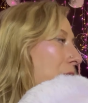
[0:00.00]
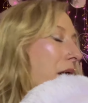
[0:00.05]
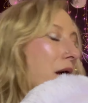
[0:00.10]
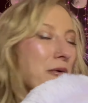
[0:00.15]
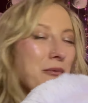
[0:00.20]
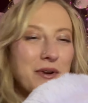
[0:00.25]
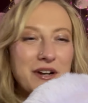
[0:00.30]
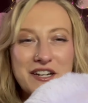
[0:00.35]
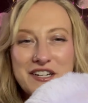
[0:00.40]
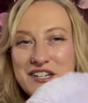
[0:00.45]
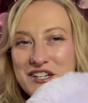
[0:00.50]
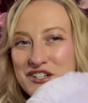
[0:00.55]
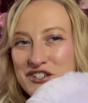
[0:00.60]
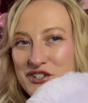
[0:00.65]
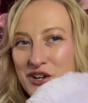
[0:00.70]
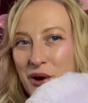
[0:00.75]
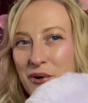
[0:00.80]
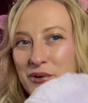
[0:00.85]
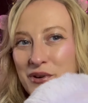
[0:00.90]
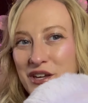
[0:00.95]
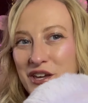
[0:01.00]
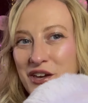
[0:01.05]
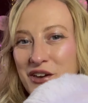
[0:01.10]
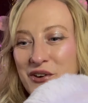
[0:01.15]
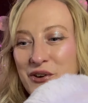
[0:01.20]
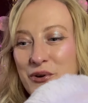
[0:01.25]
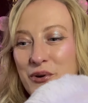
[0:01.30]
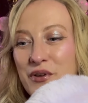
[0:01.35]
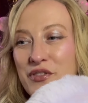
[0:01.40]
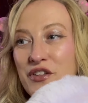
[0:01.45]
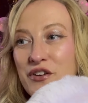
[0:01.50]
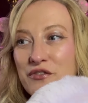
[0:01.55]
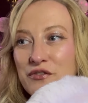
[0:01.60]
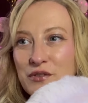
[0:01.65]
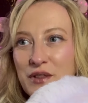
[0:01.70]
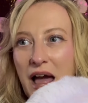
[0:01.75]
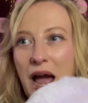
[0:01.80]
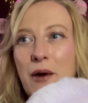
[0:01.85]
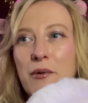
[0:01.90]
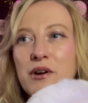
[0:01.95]
I wanted to show you the
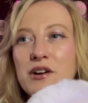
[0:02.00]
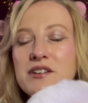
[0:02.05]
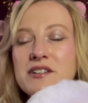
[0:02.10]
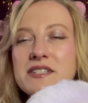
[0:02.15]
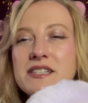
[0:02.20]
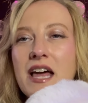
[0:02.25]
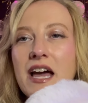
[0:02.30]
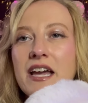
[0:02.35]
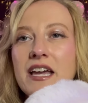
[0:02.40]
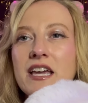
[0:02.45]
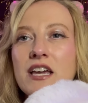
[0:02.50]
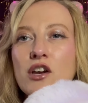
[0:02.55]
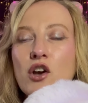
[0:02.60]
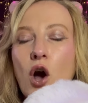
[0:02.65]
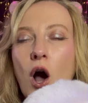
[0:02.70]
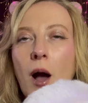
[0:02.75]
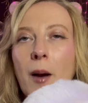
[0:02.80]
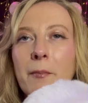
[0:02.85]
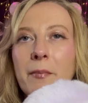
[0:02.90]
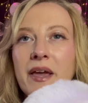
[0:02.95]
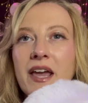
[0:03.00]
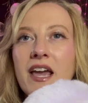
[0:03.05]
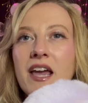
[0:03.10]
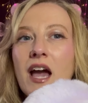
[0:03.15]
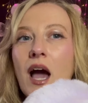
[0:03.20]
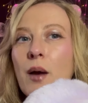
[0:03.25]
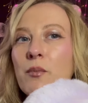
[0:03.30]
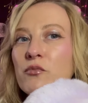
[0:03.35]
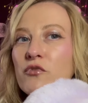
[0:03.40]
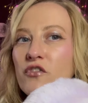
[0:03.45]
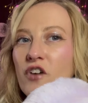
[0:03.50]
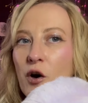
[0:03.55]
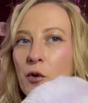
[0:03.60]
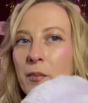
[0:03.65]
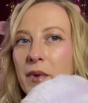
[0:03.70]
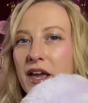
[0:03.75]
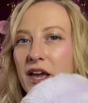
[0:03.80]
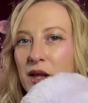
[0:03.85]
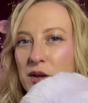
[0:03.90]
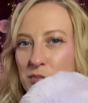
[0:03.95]
flowers that he got me. I'm
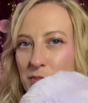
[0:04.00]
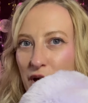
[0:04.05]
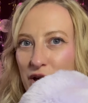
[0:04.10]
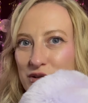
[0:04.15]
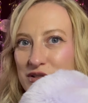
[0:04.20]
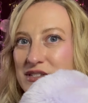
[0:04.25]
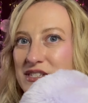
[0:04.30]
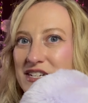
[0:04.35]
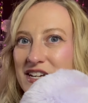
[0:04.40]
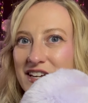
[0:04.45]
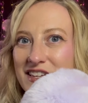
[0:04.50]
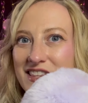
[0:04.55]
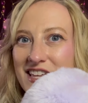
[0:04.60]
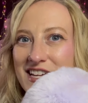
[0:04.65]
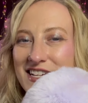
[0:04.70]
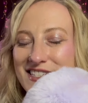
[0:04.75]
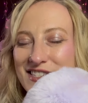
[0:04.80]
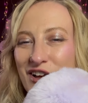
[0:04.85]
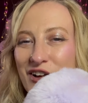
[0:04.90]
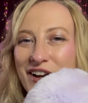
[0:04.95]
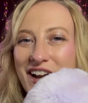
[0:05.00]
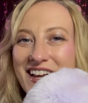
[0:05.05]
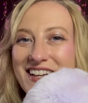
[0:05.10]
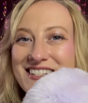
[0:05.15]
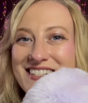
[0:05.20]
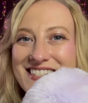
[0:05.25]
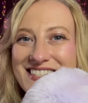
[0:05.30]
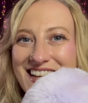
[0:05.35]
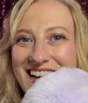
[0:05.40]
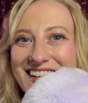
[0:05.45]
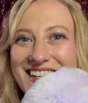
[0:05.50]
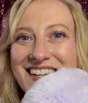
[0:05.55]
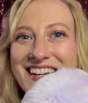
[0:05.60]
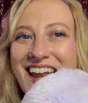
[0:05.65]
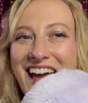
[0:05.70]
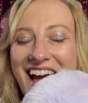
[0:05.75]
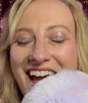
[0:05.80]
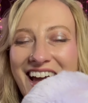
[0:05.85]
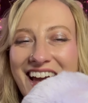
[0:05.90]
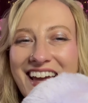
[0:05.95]
filming and posting this on a
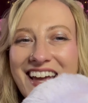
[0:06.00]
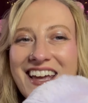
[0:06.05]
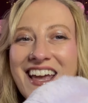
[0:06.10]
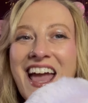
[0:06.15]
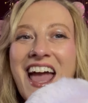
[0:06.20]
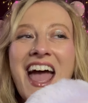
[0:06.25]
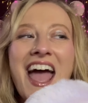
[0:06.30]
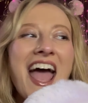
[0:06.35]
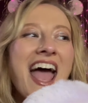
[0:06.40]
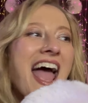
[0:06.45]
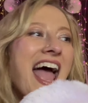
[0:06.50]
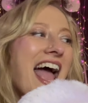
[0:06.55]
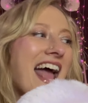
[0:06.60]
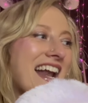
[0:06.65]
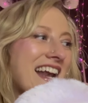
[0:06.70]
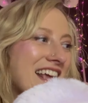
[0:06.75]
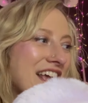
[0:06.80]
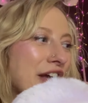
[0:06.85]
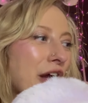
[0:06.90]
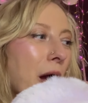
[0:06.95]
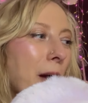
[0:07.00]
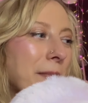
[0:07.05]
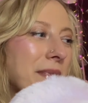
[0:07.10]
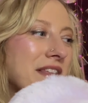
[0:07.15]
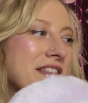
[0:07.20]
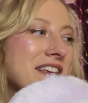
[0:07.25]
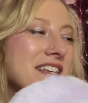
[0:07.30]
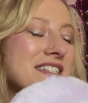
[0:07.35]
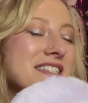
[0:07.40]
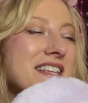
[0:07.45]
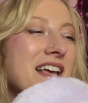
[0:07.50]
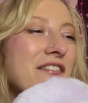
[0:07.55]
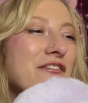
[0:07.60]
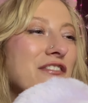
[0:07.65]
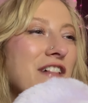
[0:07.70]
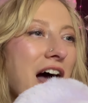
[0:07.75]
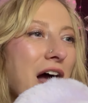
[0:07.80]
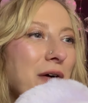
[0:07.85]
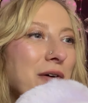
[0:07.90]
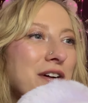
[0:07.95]
Sunday, and he got me these
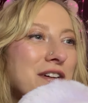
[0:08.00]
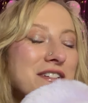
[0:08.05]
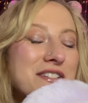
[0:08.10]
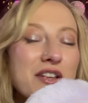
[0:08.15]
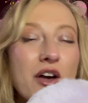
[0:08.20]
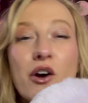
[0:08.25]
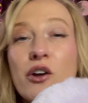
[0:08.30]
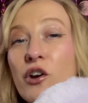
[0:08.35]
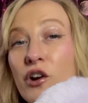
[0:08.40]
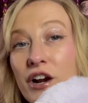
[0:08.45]
flowers on our